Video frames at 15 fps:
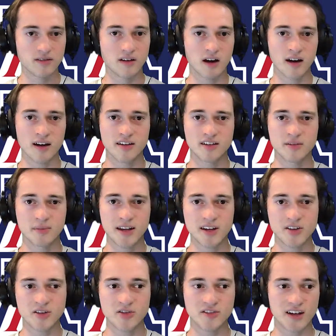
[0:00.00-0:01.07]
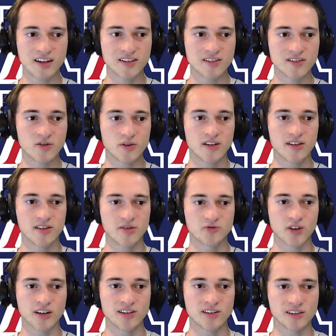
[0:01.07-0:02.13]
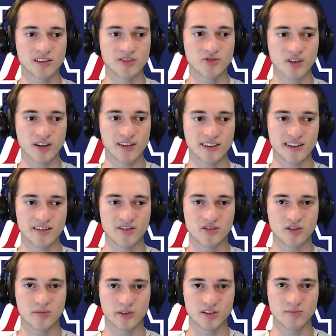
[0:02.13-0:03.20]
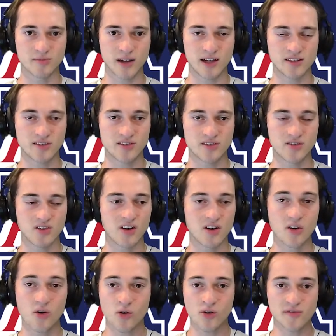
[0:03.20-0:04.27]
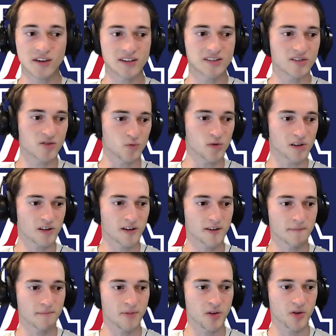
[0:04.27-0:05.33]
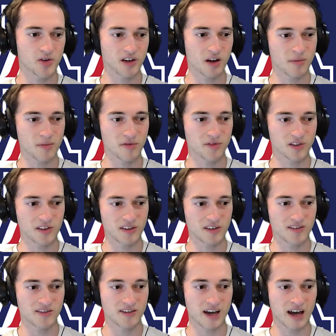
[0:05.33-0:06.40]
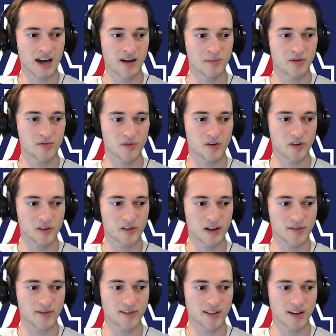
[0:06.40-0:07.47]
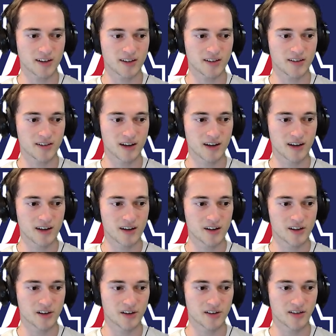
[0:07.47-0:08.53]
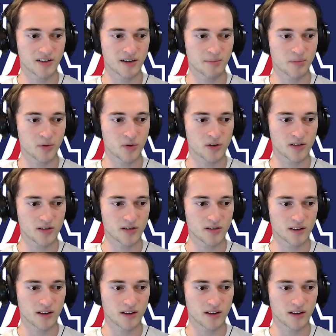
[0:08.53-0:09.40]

Depending on your settings, you can either right-click directly in the terminal to paste, or if that doesn't work, you can come over to this tab over on the left side, click on Clipboard,